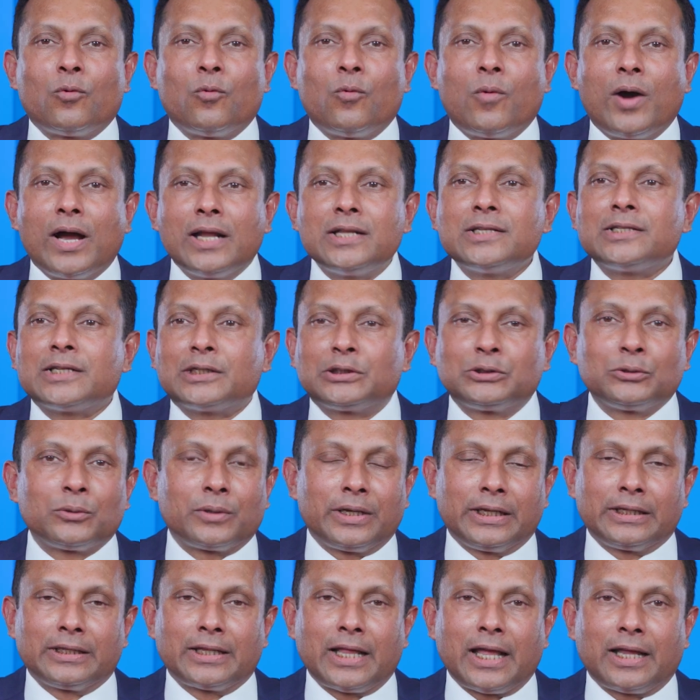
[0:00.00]
whilst
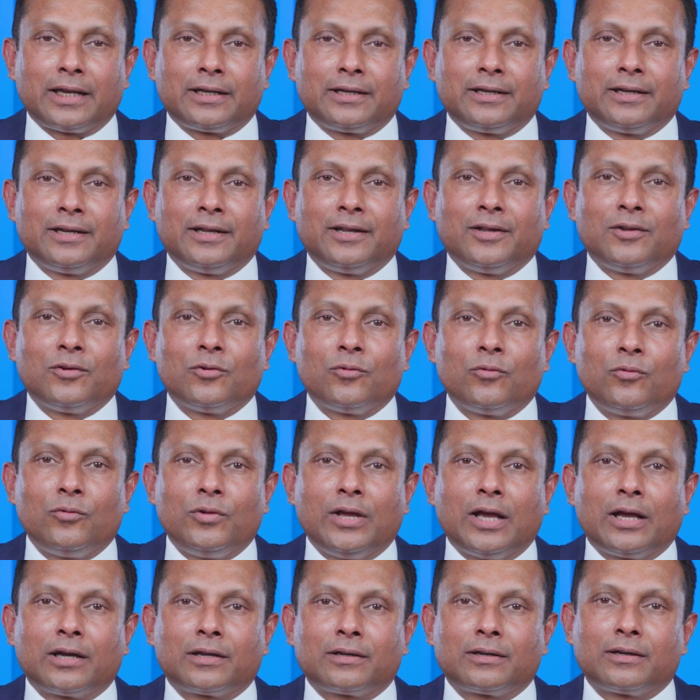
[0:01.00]
assuring that,
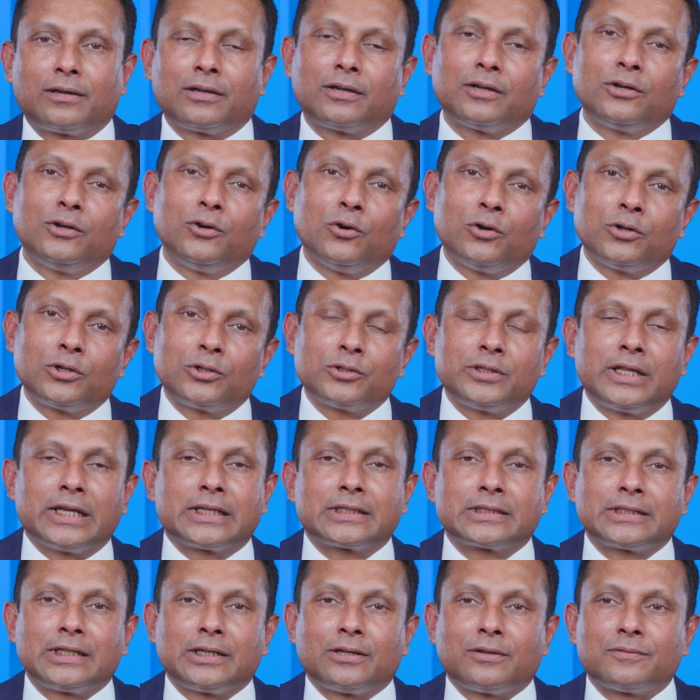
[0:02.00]
we are gone to the
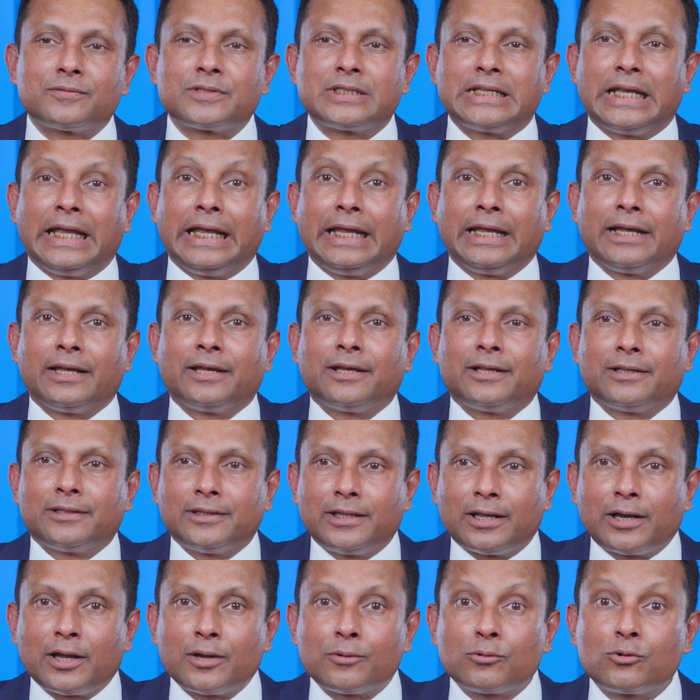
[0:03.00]
extent of saying
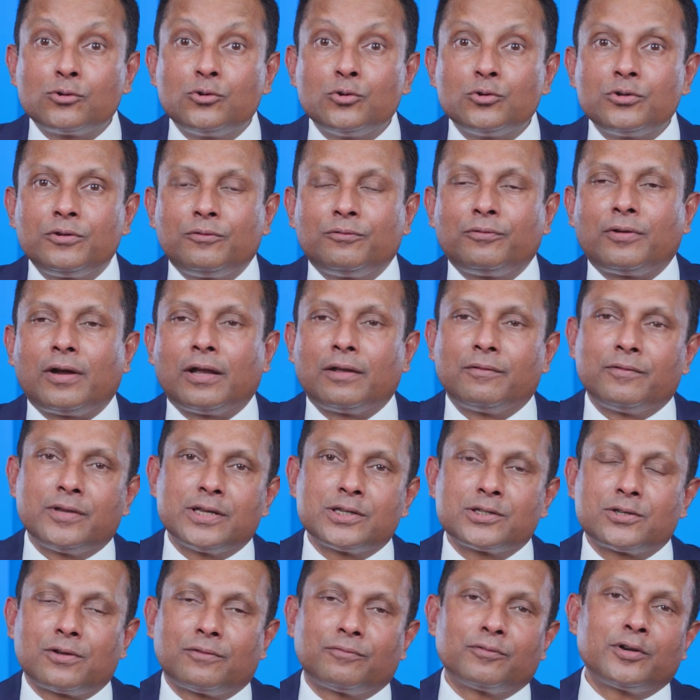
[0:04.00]
there are good 5
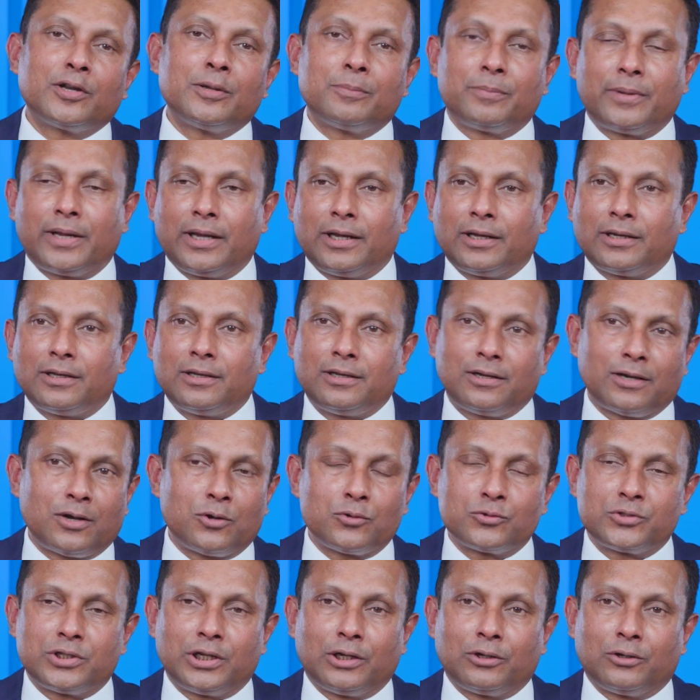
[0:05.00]
years of repaying a
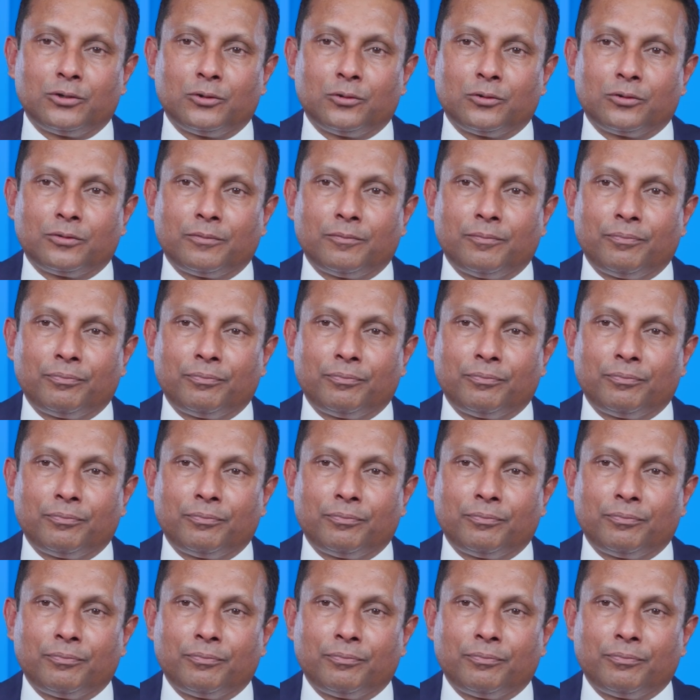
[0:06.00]
housing loan.